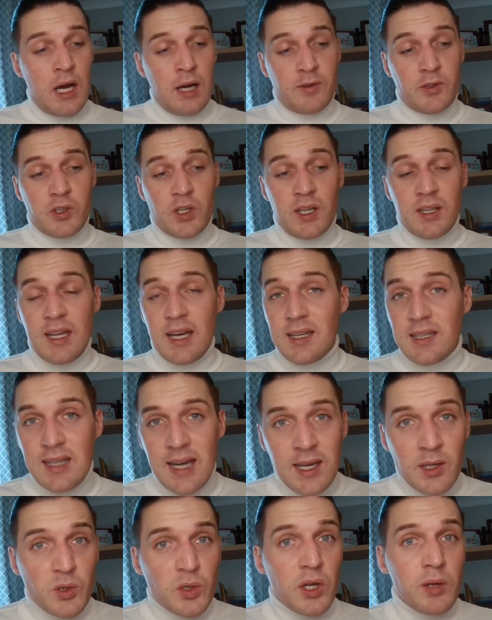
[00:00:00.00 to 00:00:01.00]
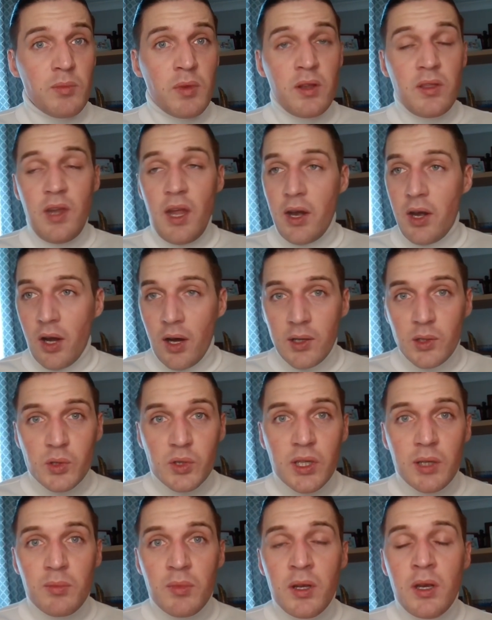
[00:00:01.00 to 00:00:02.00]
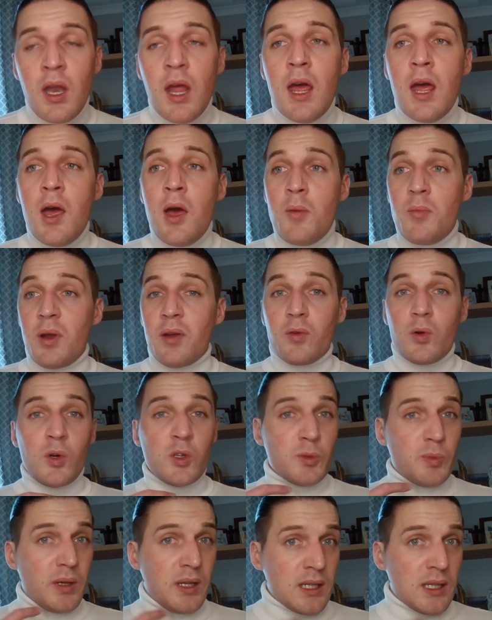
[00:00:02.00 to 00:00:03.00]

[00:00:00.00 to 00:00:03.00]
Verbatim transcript: I've tried their day treatment, their night treatment, but of course